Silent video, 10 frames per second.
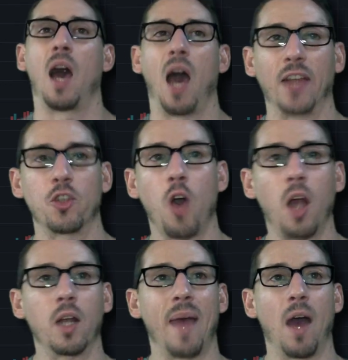I
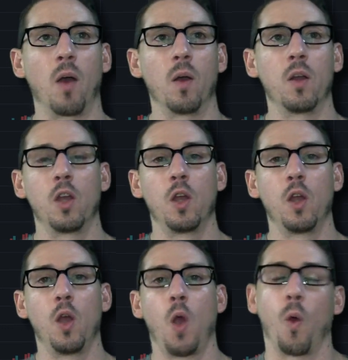talk about,
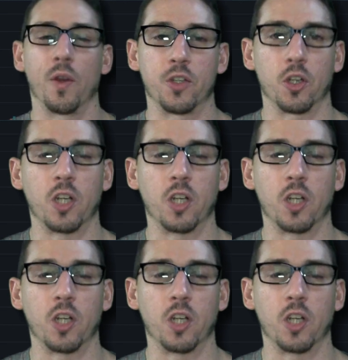or is your